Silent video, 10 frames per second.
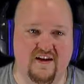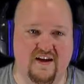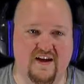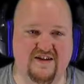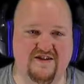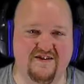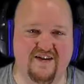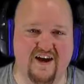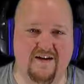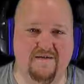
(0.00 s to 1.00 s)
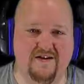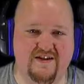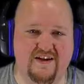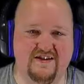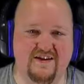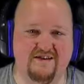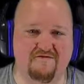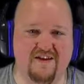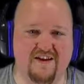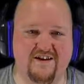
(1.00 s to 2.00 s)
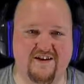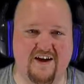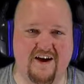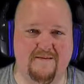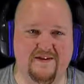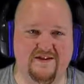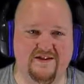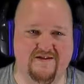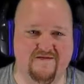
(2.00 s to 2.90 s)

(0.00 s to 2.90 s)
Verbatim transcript: It's good garbage. It's like really good garbage.